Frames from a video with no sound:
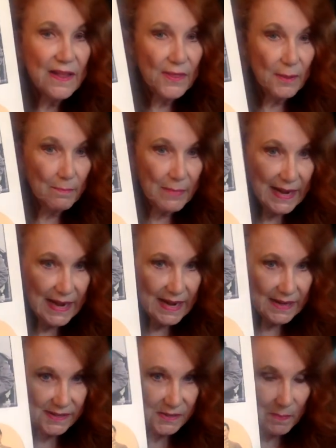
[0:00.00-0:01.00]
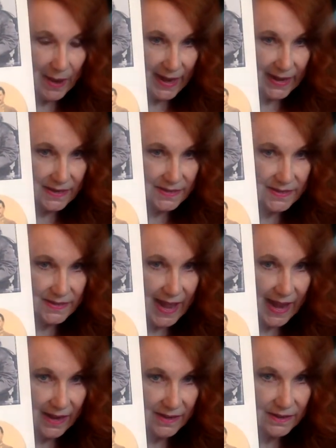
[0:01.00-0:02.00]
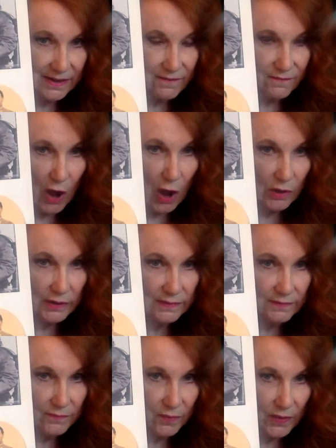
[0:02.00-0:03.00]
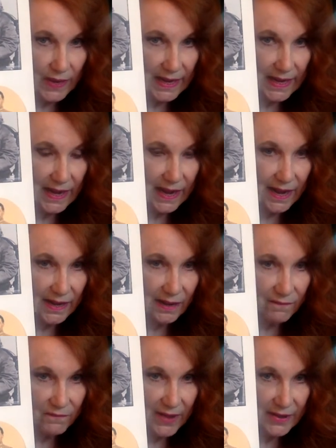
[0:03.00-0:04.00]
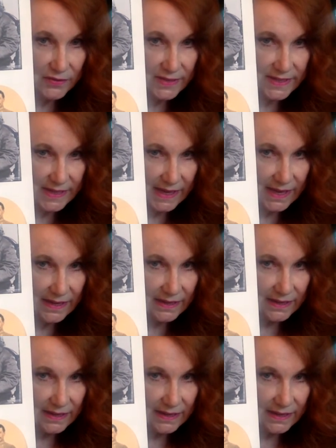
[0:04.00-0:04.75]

the many Hispanics that fought for the Confederacy.